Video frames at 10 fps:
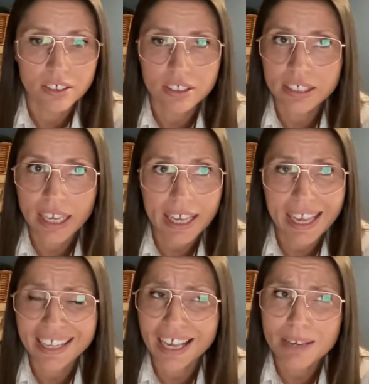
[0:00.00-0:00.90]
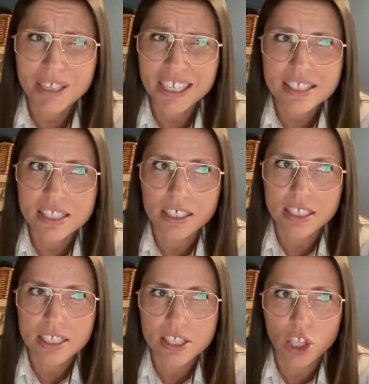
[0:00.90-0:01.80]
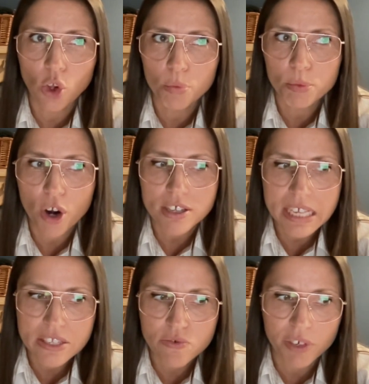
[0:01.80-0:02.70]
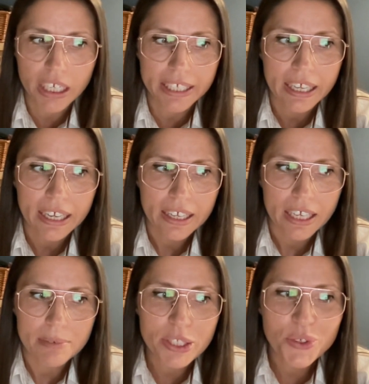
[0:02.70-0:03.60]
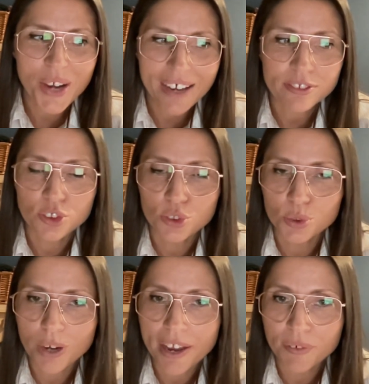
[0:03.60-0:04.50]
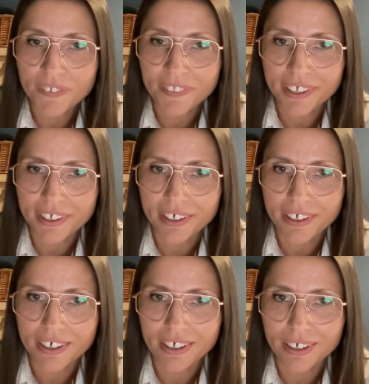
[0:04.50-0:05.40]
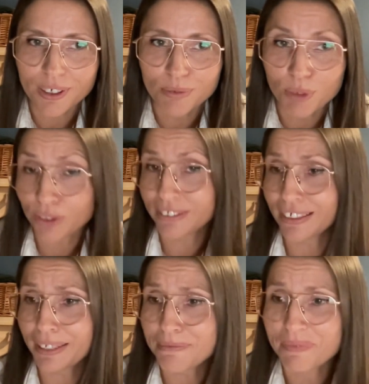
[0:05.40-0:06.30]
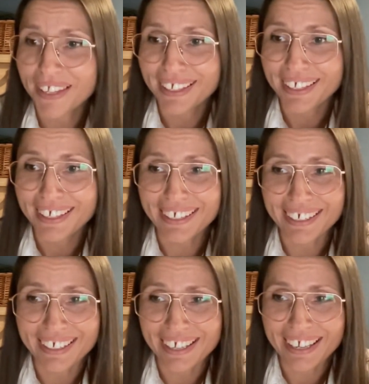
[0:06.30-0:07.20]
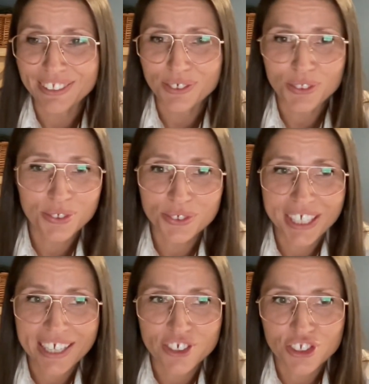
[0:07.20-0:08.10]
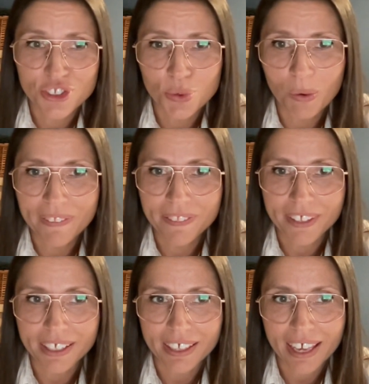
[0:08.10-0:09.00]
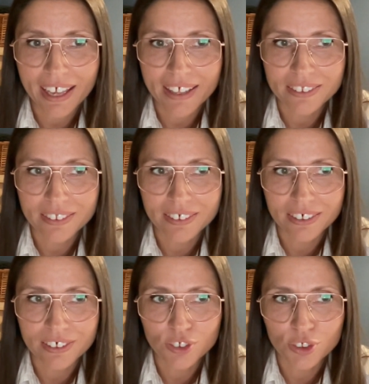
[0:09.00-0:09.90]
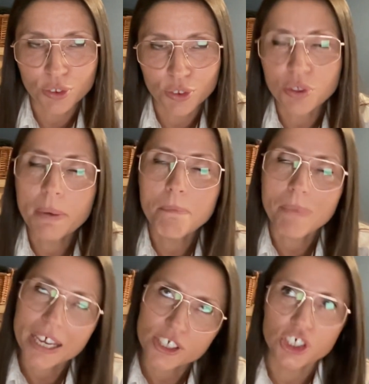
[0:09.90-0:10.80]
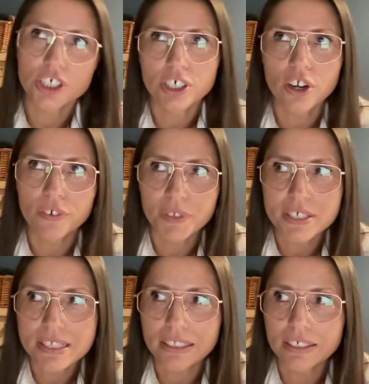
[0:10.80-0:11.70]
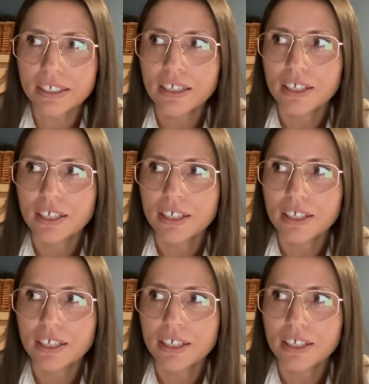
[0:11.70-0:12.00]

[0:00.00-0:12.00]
Yeah, and I mean it's the whole process really. I mean, you have to do everything all the time. You can't just do one thing, and you can measure obviously